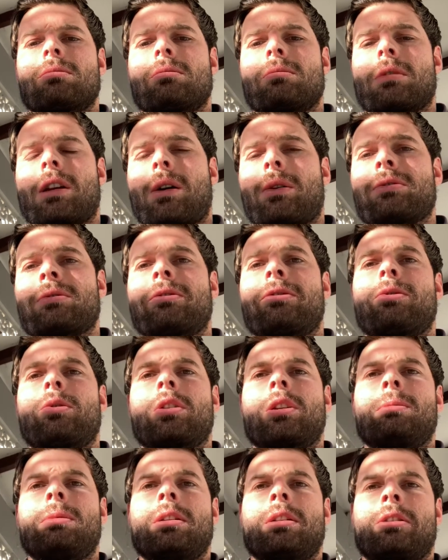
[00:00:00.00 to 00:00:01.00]
was on
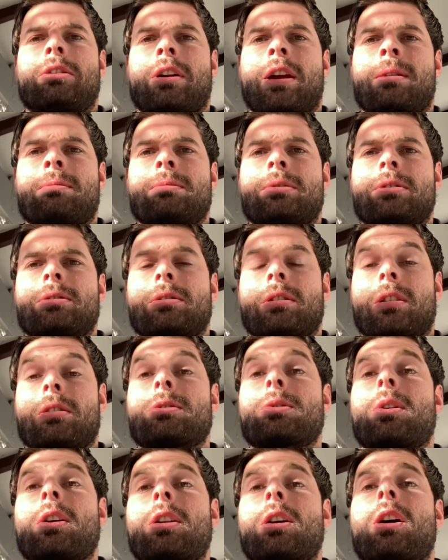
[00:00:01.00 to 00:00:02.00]
40 milligrams, so it was
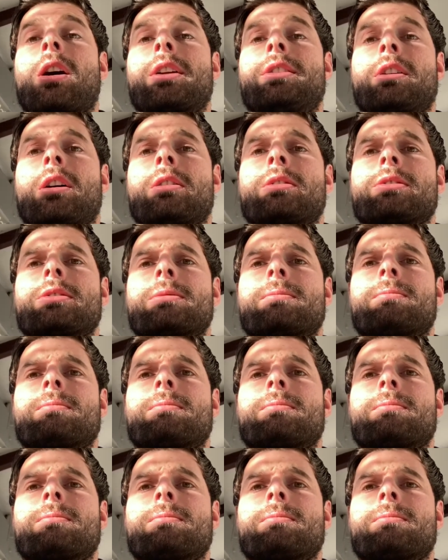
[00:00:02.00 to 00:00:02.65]
quite a high dose.